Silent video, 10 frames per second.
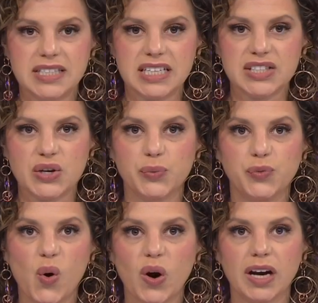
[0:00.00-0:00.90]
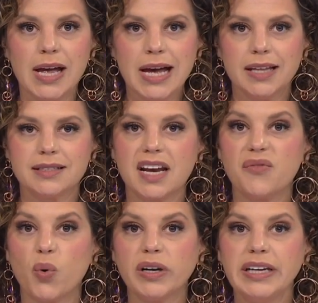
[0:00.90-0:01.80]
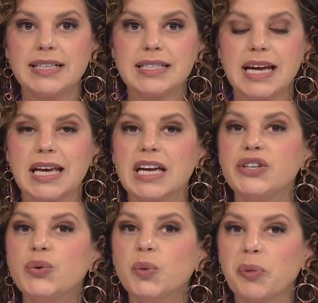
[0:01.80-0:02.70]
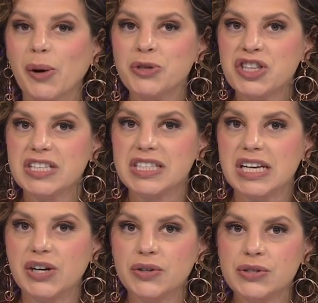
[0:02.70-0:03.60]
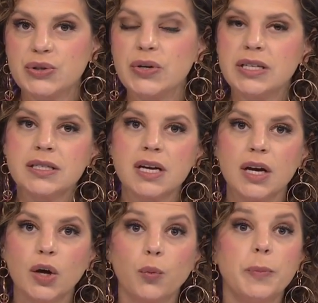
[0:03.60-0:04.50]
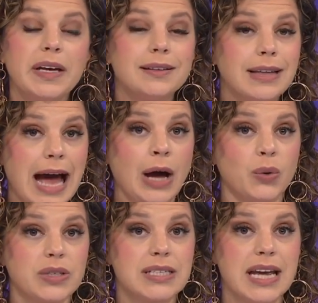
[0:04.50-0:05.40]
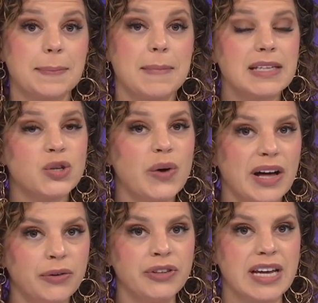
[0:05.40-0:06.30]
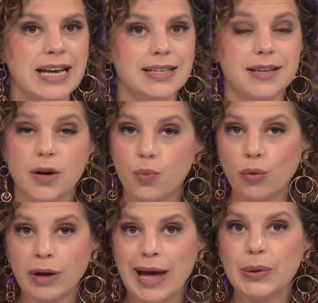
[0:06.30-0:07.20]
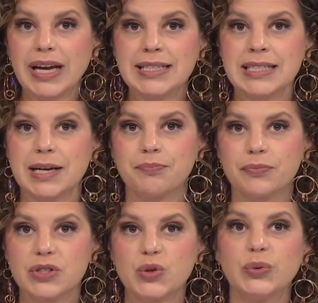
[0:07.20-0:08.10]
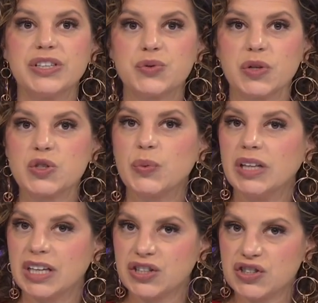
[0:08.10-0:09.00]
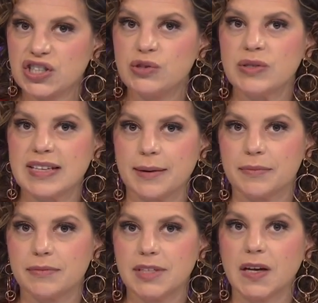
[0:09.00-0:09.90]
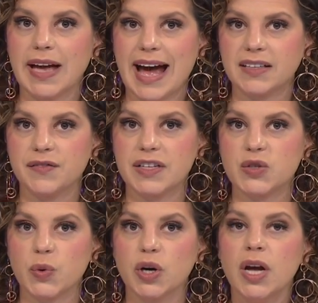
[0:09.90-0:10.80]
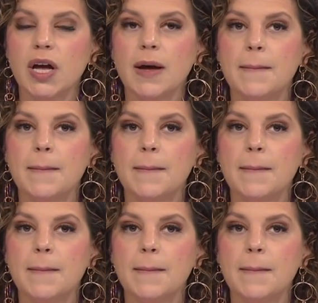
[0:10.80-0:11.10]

is 6.04. The state of Oregon is taking a new approach this year. Students will be allowed to take mental health days, and it won't count against them. School districts will excuse them. Young activists were